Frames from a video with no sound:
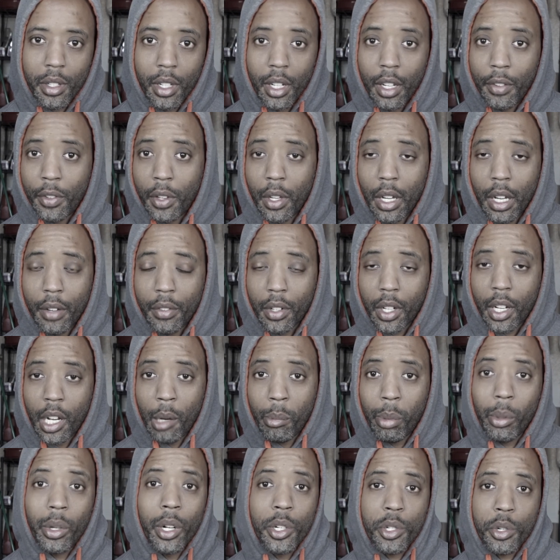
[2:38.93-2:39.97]
And if you have a
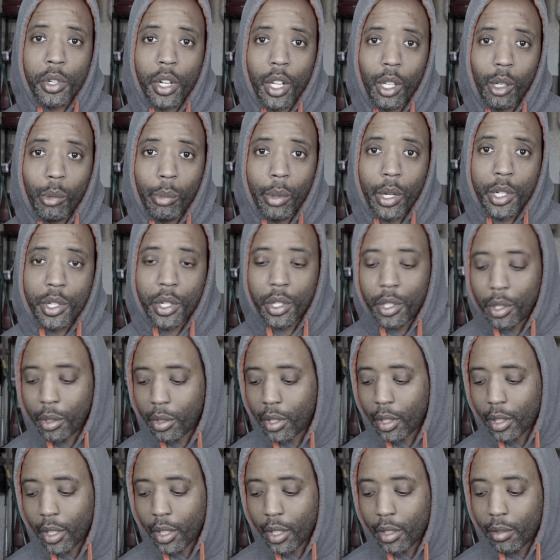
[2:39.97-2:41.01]
couple $100 budget, you
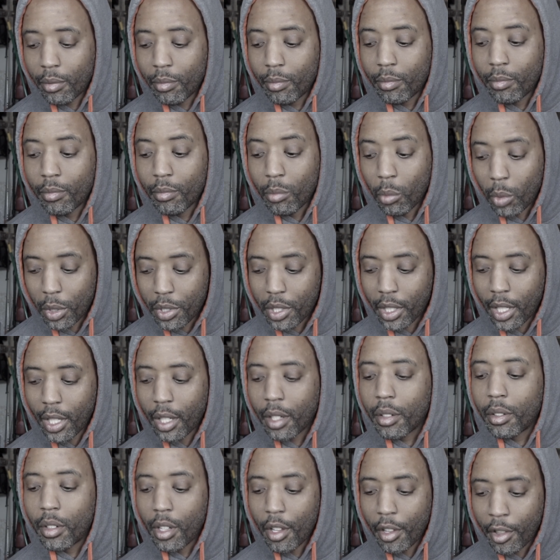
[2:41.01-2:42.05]
can get, once
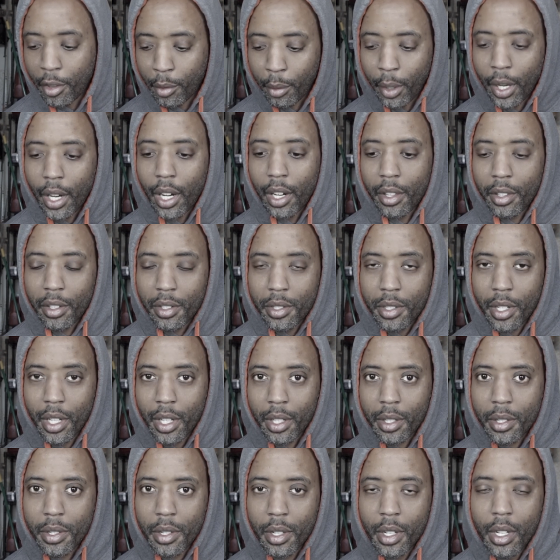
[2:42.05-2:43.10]
again, 3 out of these
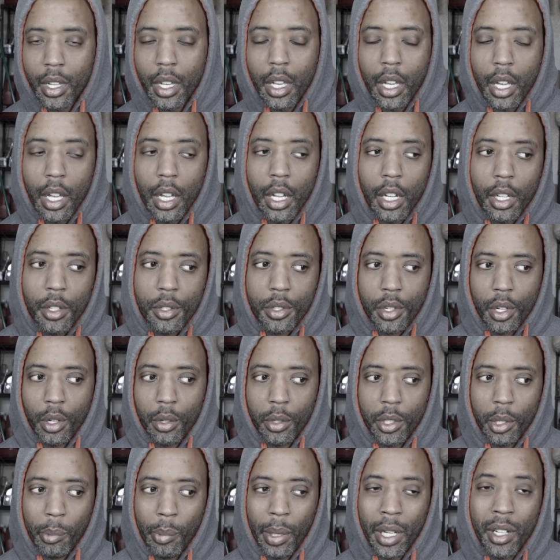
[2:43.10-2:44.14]
6. So it
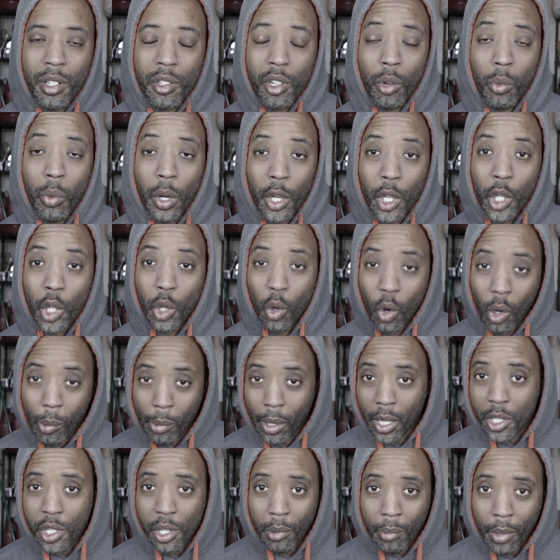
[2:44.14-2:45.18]
depends on what your
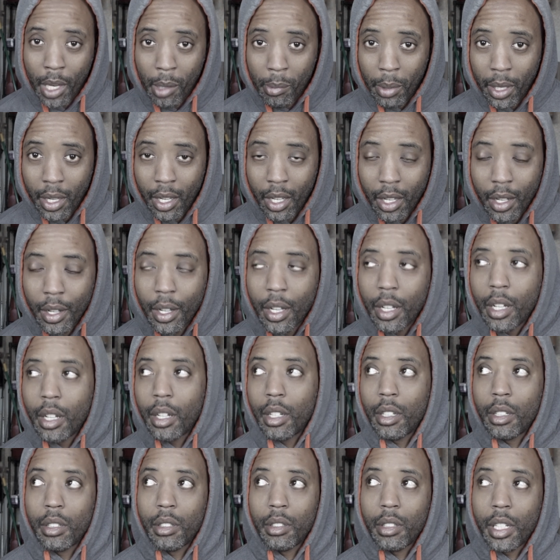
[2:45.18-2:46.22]
budget may be,
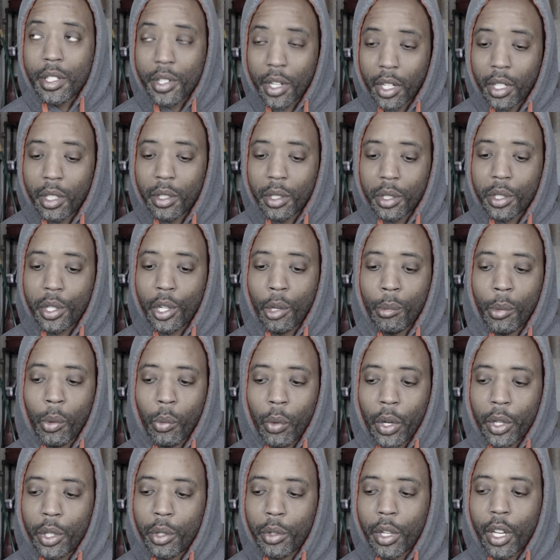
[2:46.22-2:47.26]
is going to determine
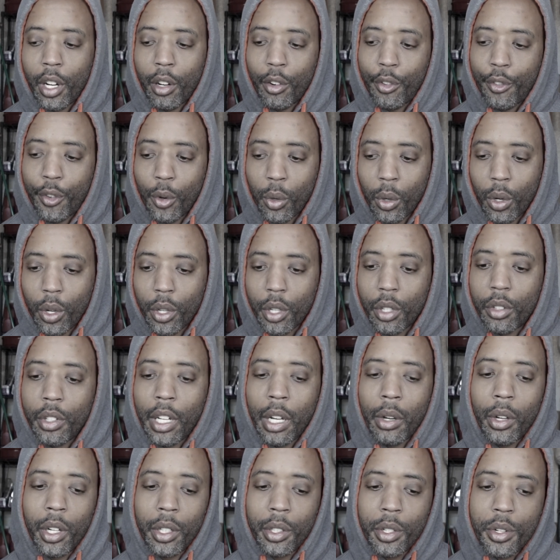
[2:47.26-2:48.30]
what you can afford.
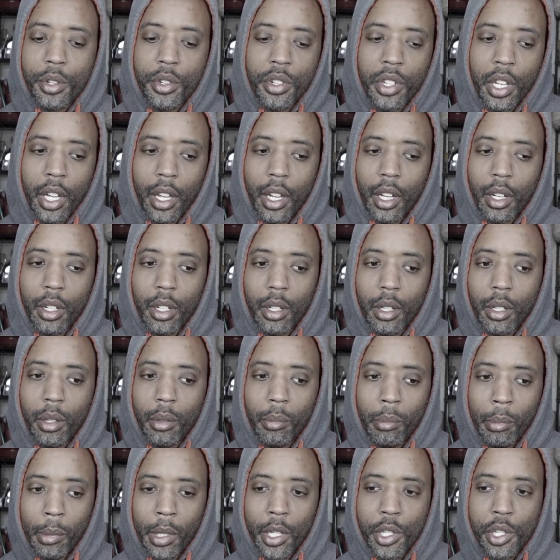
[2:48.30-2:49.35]
Now understand,
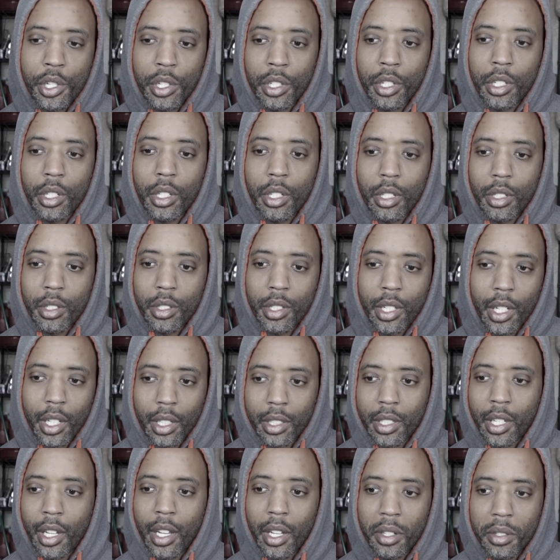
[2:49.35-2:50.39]
mission
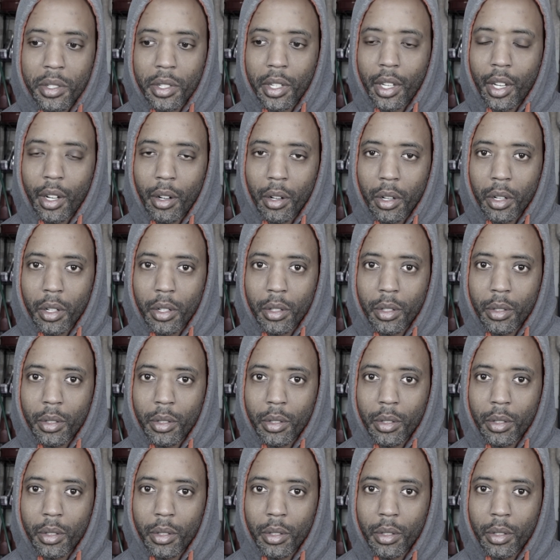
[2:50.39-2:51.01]
dictates gear.